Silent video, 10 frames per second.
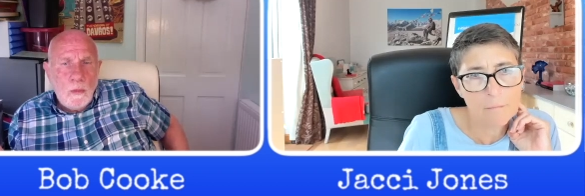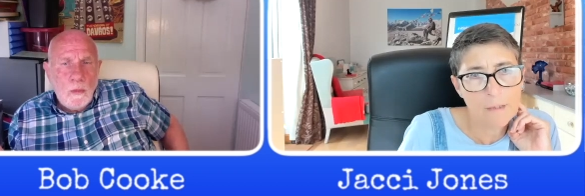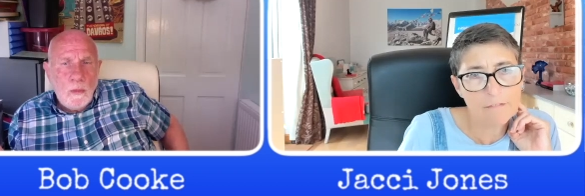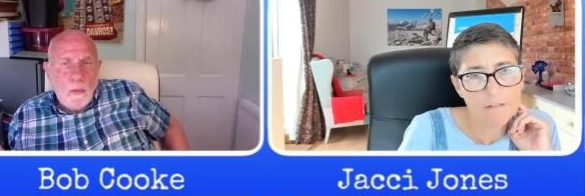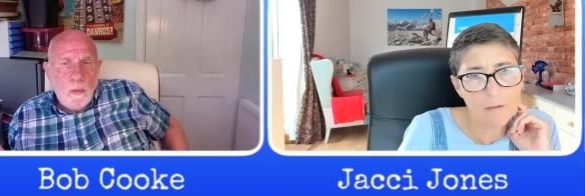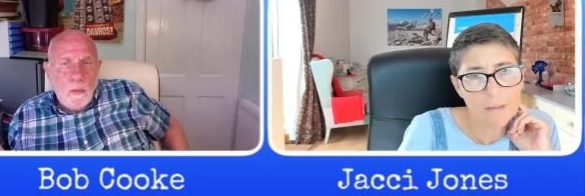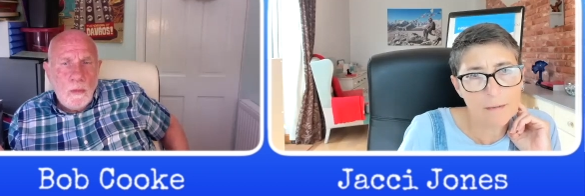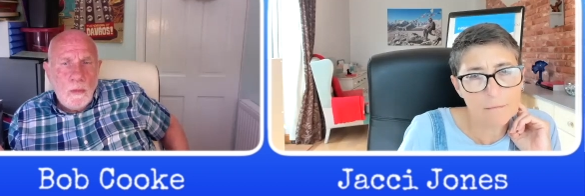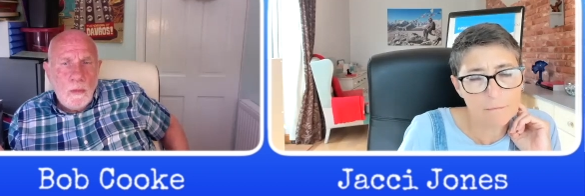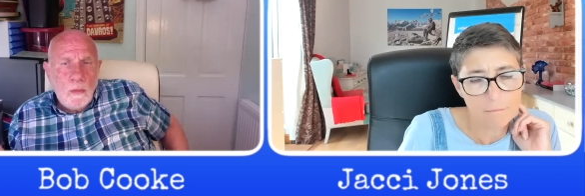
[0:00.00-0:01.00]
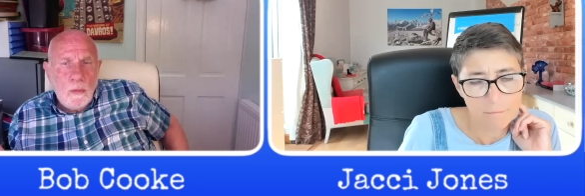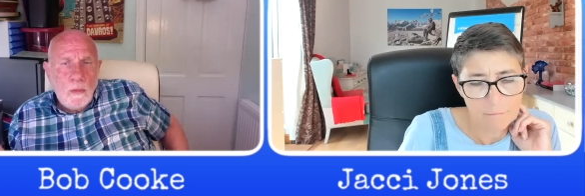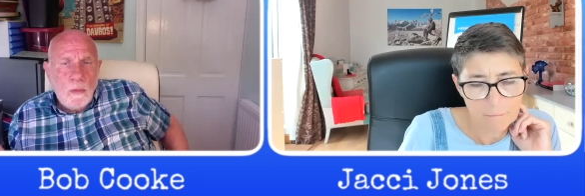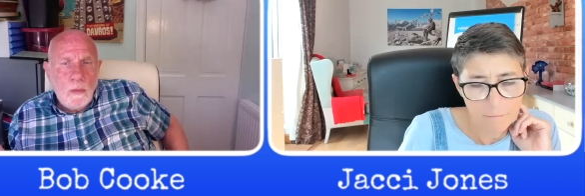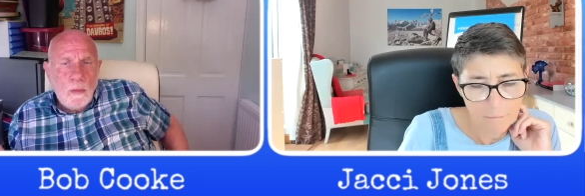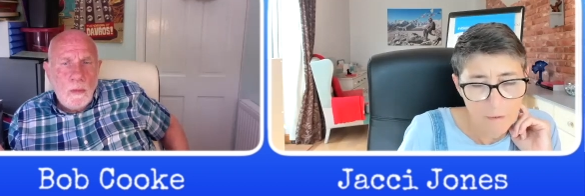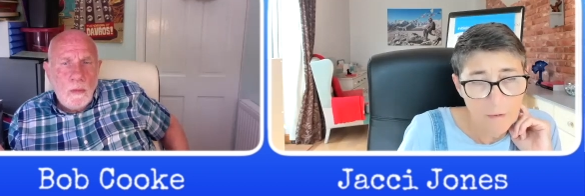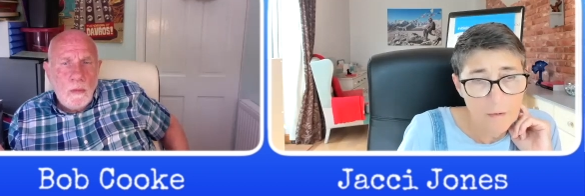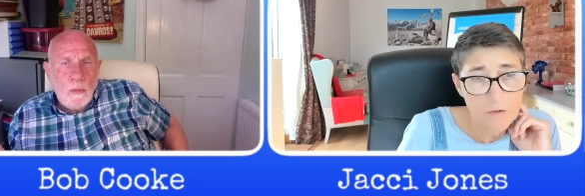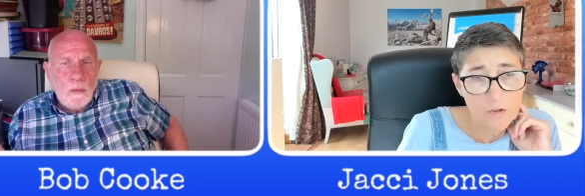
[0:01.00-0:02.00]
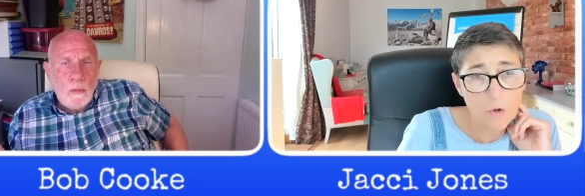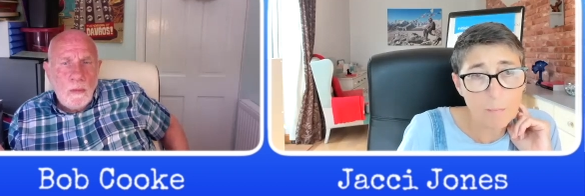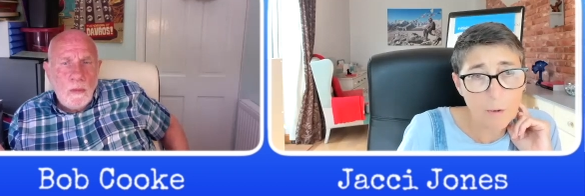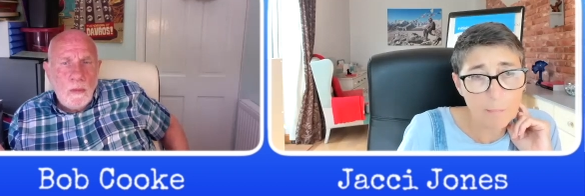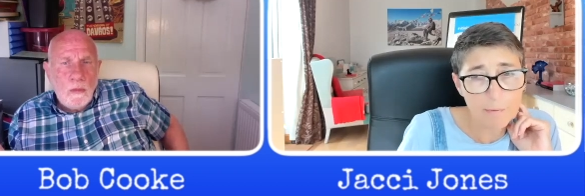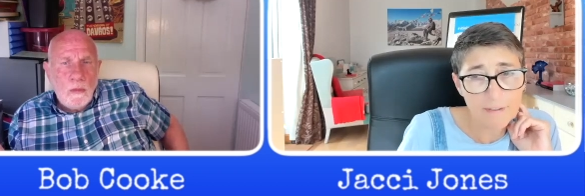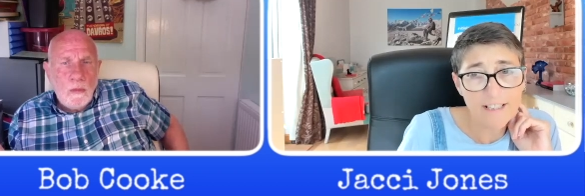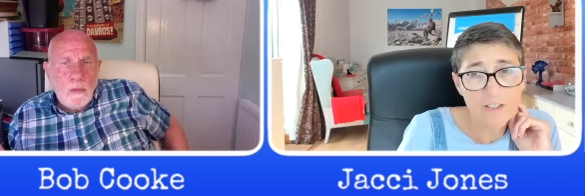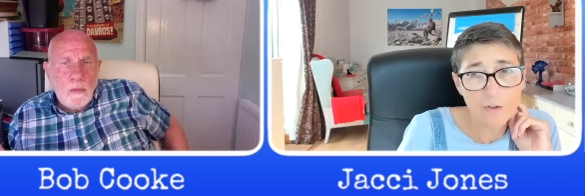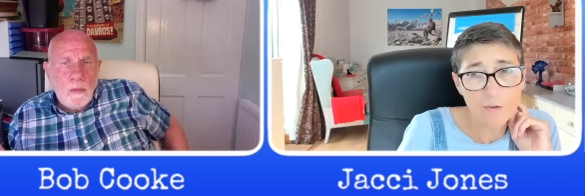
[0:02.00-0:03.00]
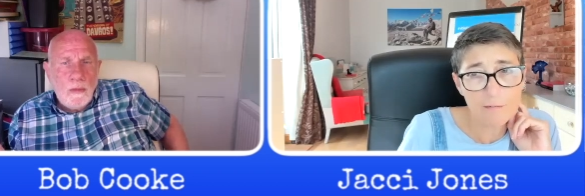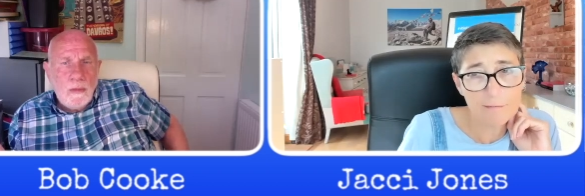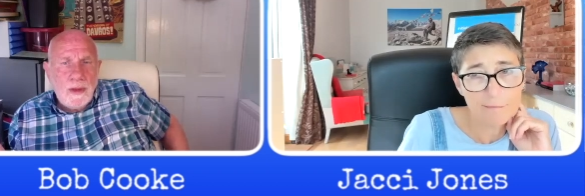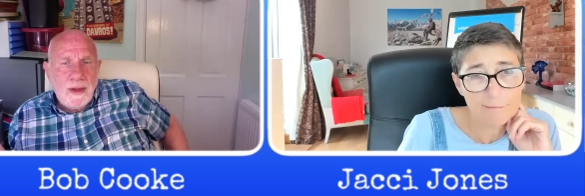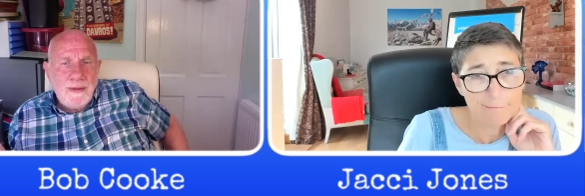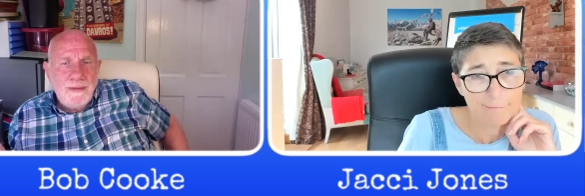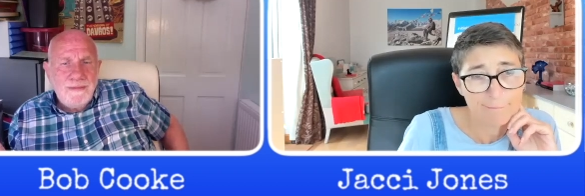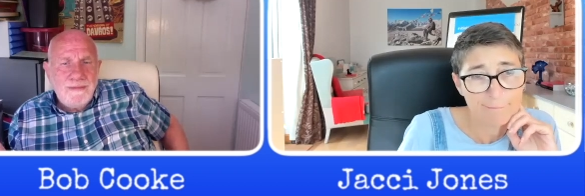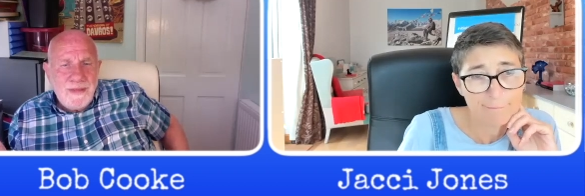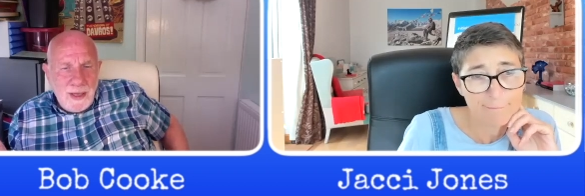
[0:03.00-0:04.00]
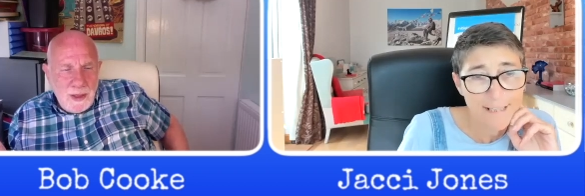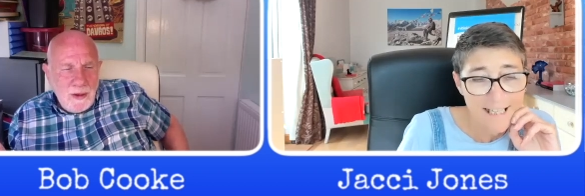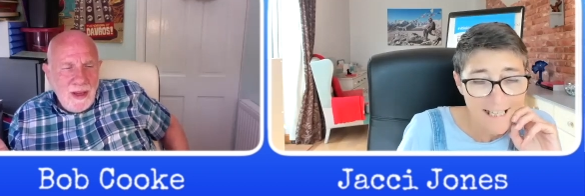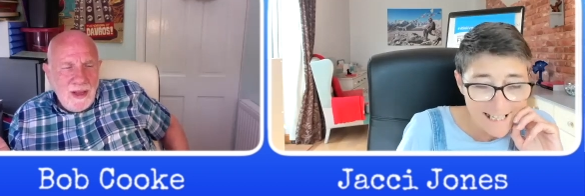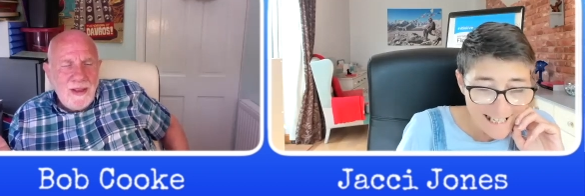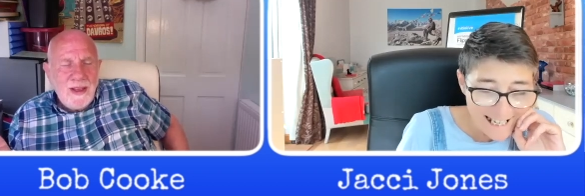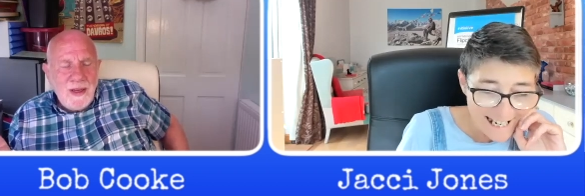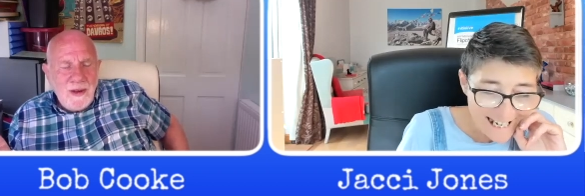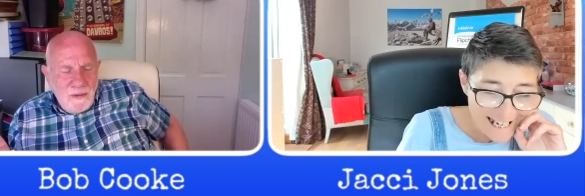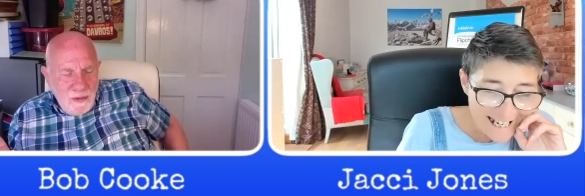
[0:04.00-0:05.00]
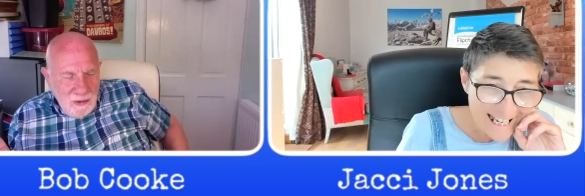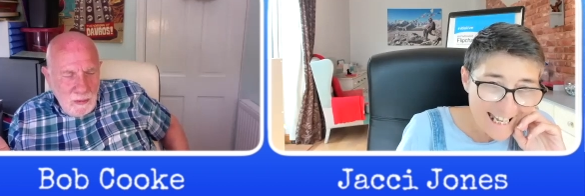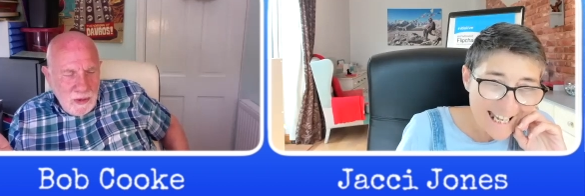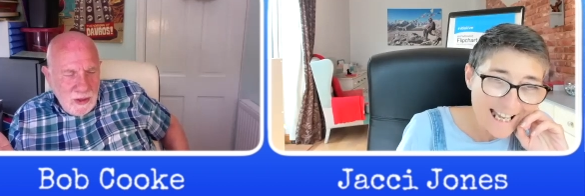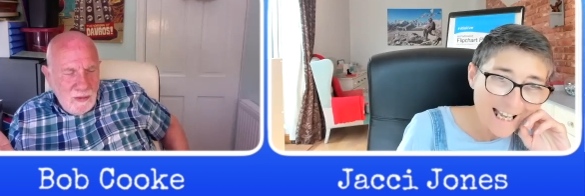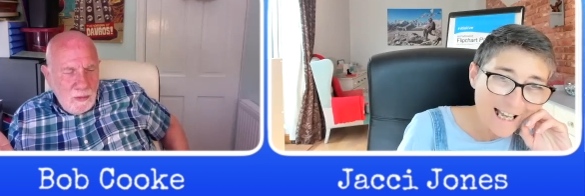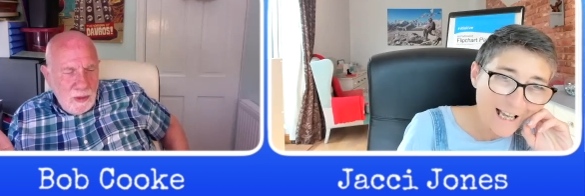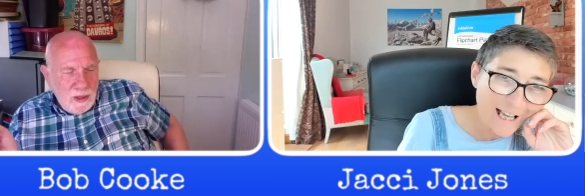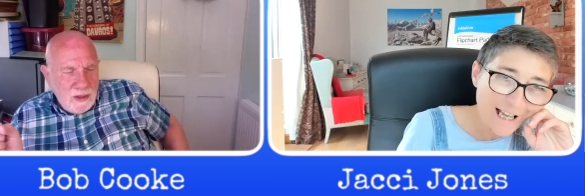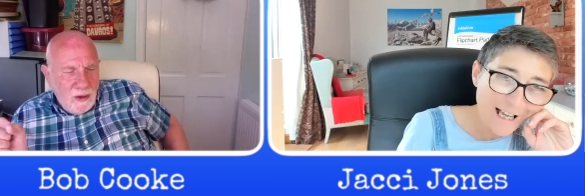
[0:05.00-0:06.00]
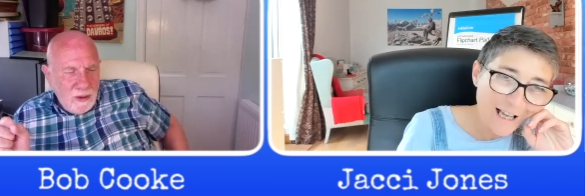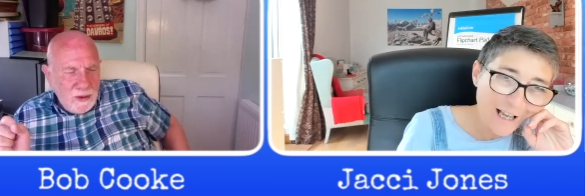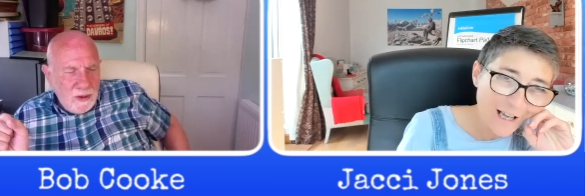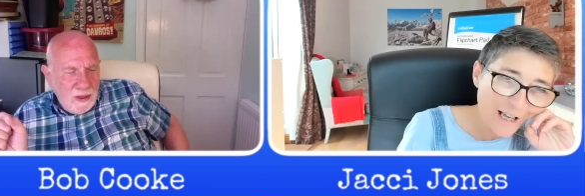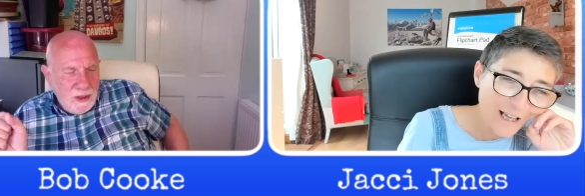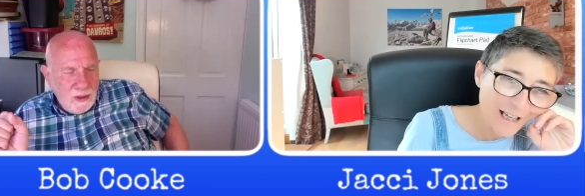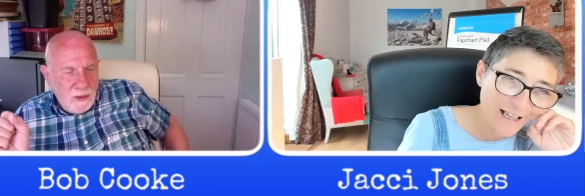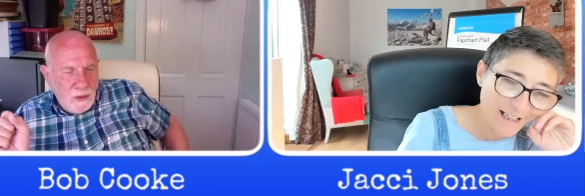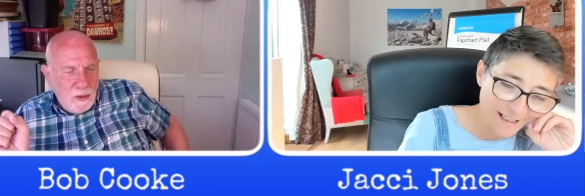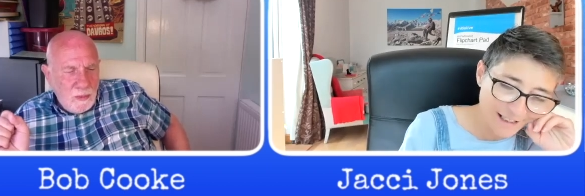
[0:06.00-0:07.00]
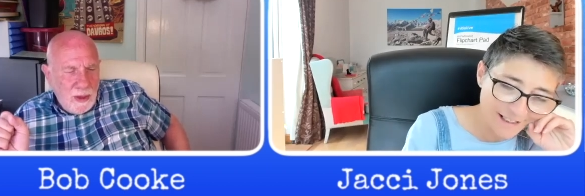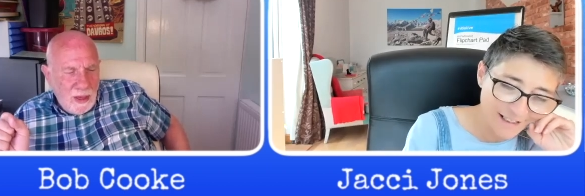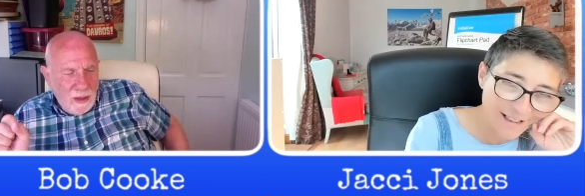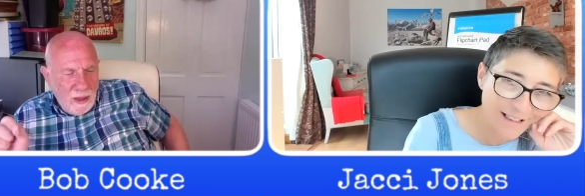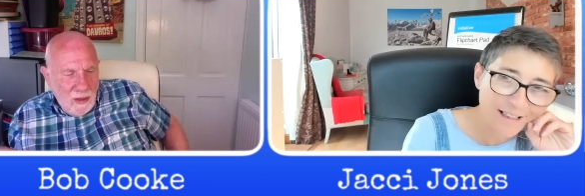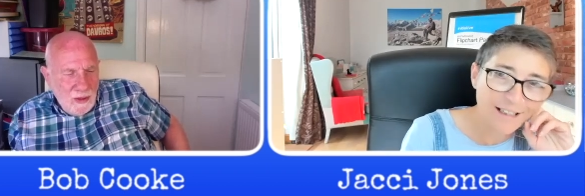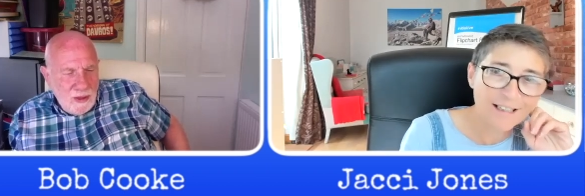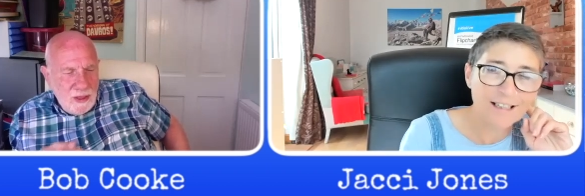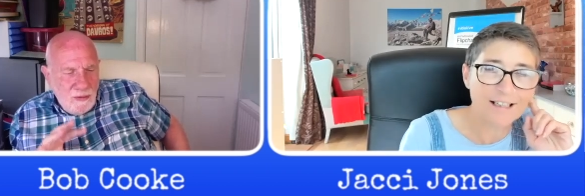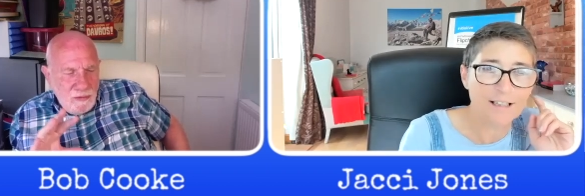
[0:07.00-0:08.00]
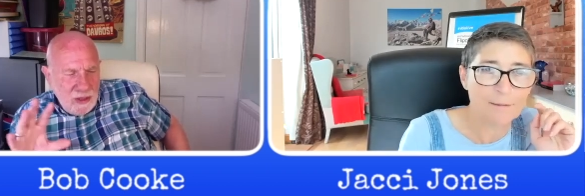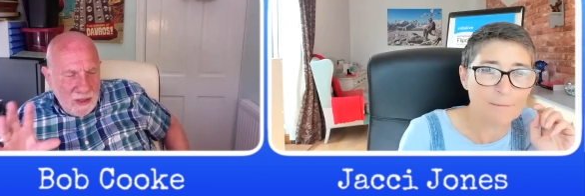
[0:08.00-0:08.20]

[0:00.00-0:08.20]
Speaker 1: Definitely. So, Bob,
Speaker 2: thank you. Thank you. Thank you very much for giving me the chance to talk about the different